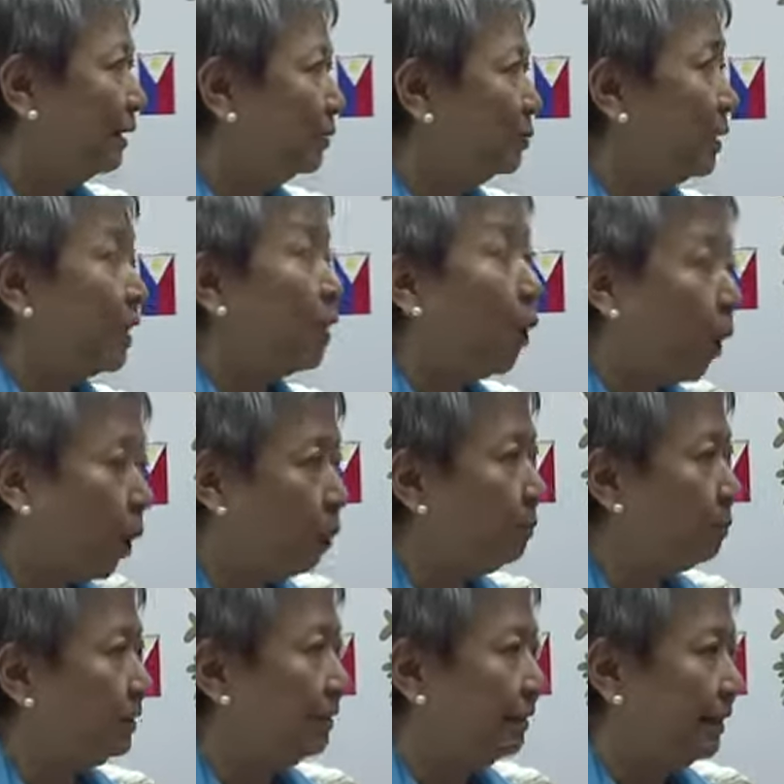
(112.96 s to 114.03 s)
we hope
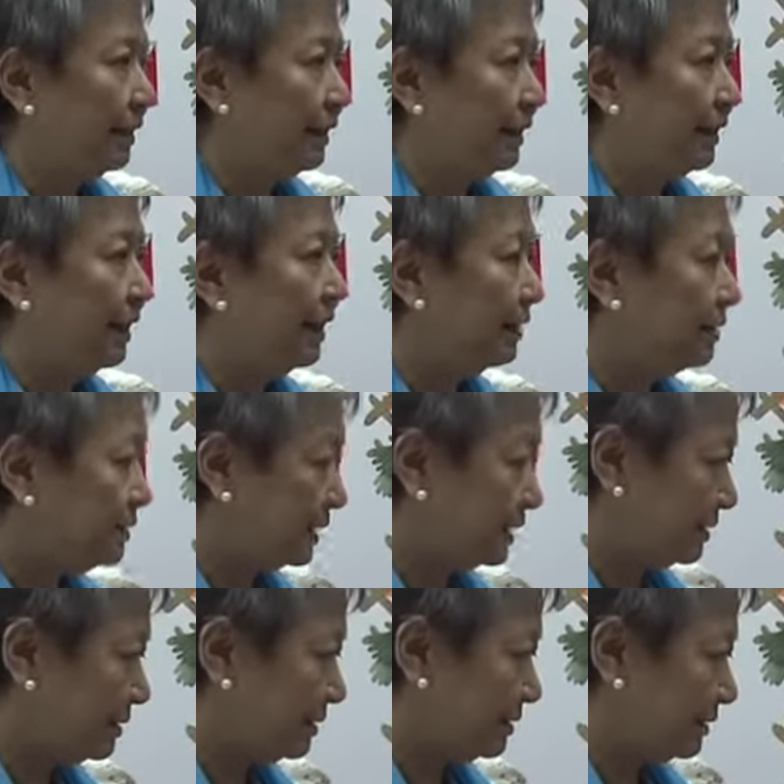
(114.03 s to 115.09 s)
that
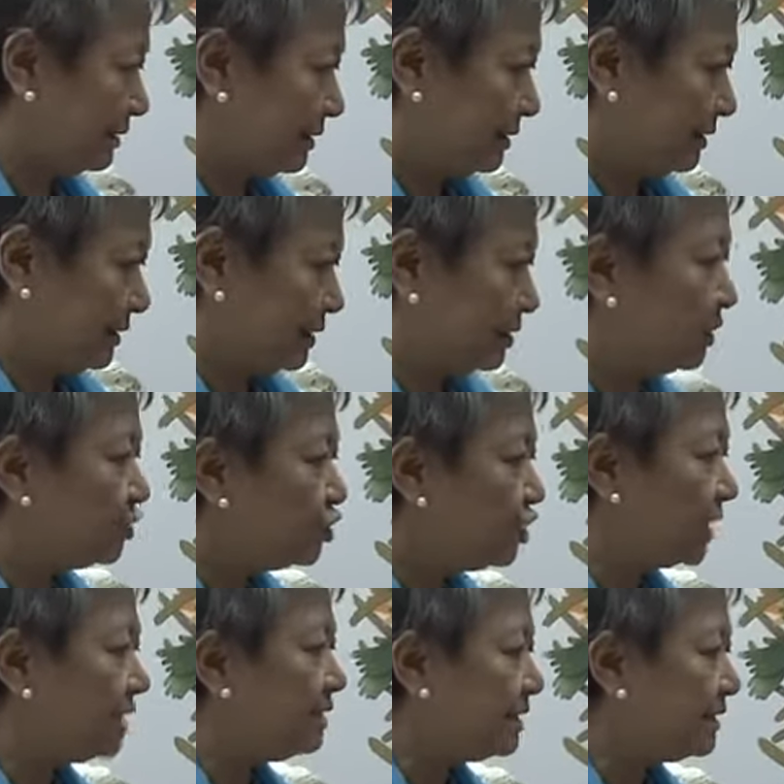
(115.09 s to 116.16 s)

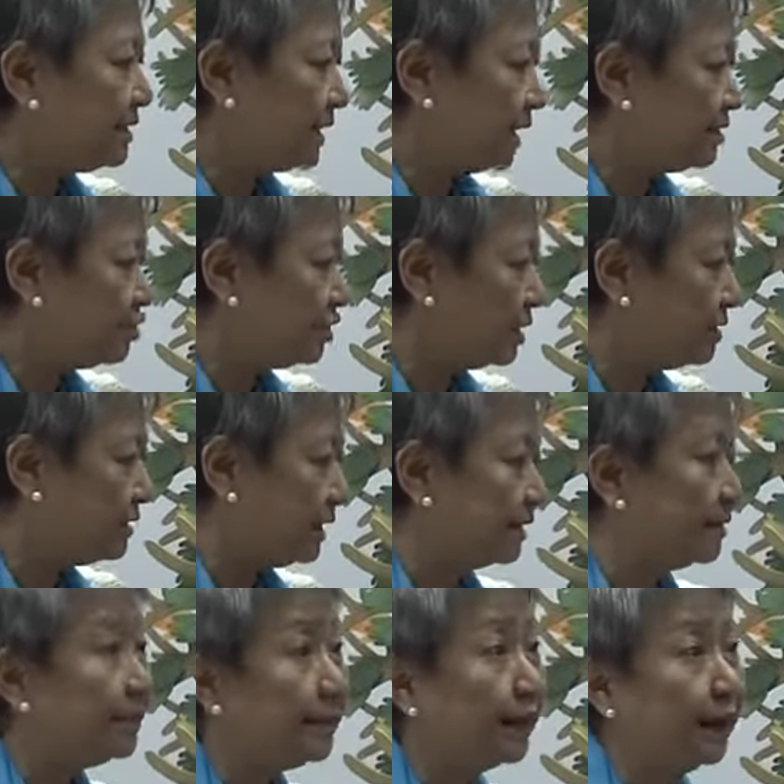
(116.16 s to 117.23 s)
conscientization
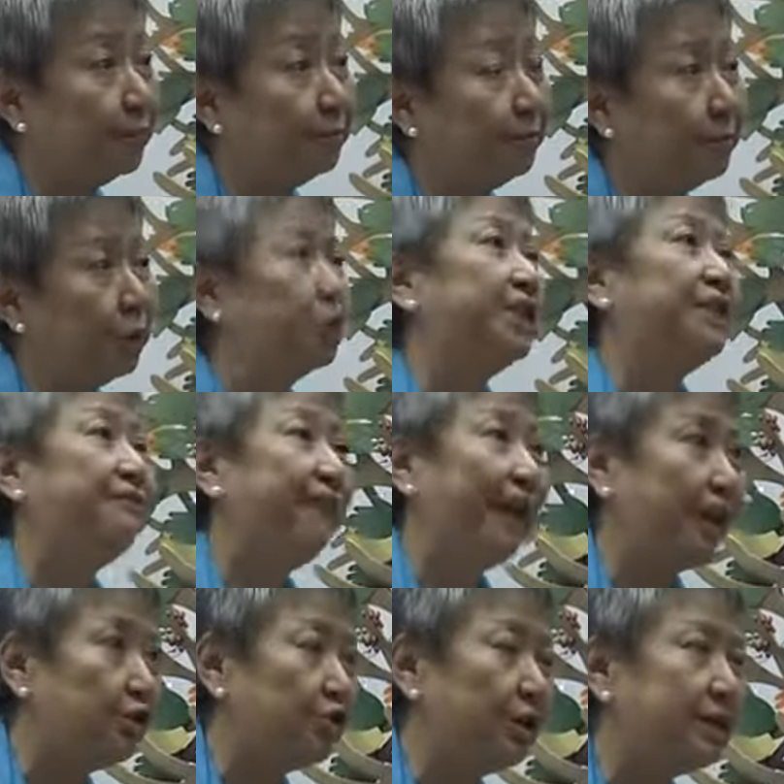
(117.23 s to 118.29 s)
can come,
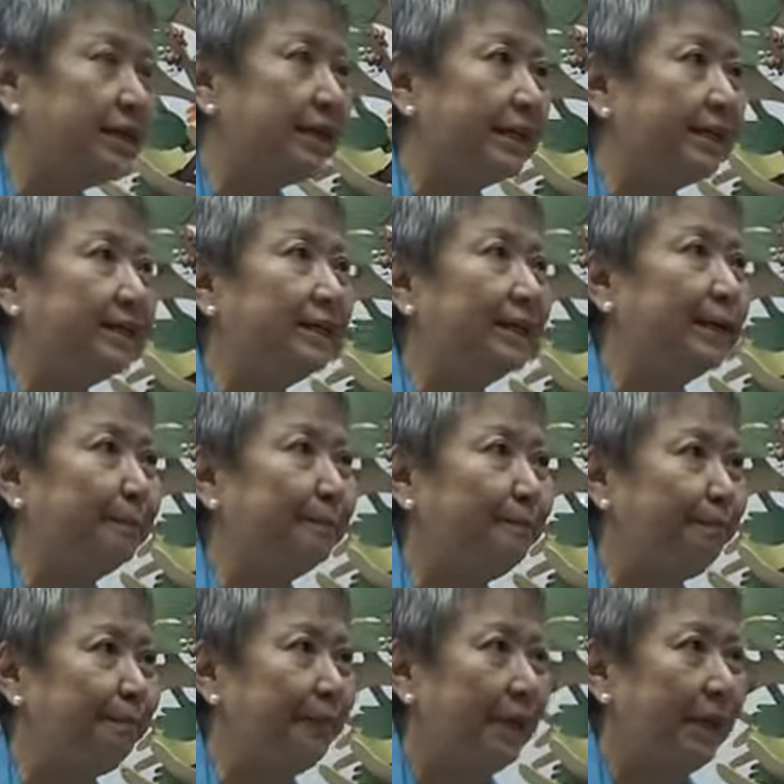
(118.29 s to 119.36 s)
motivation can come,